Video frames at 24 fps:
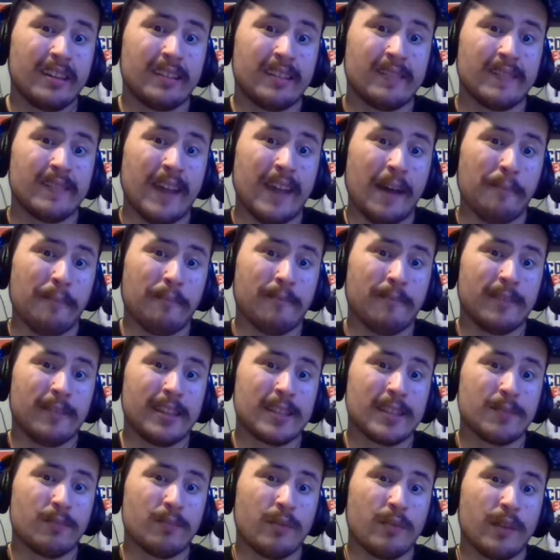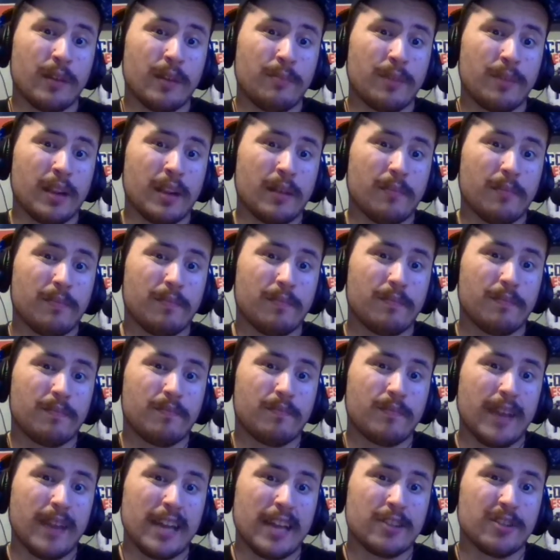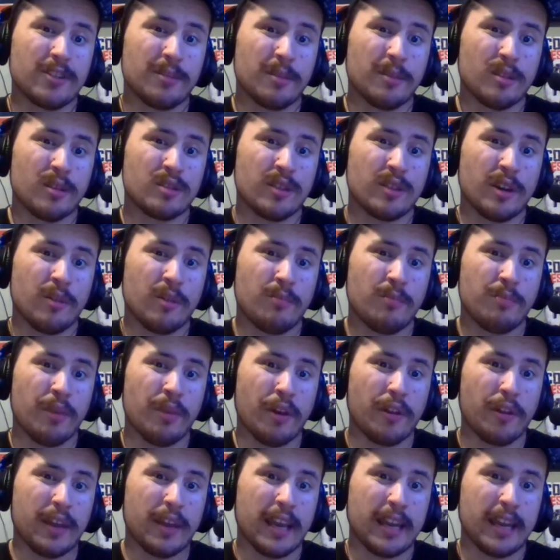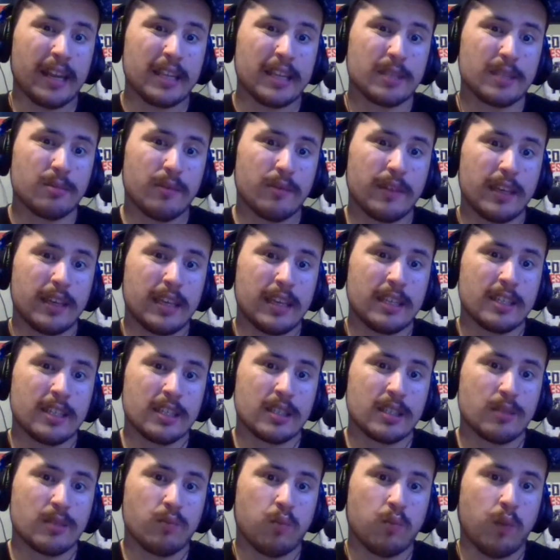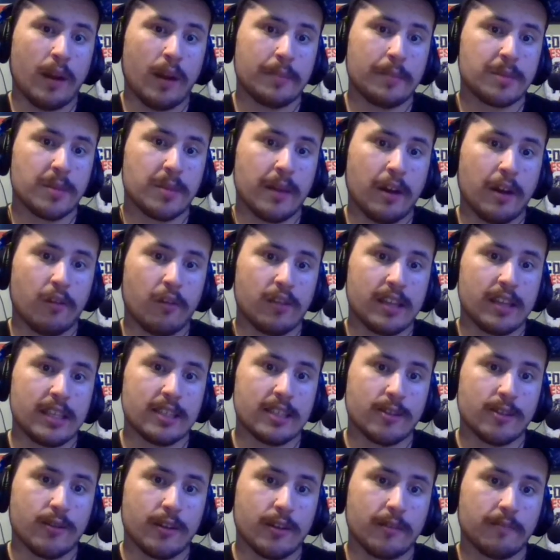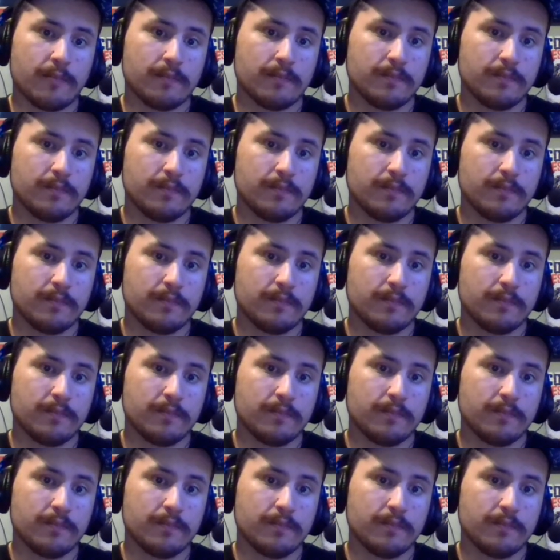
Now he doesn't really put up. Actually, the military will barely in this movie. He just wipes them out easily.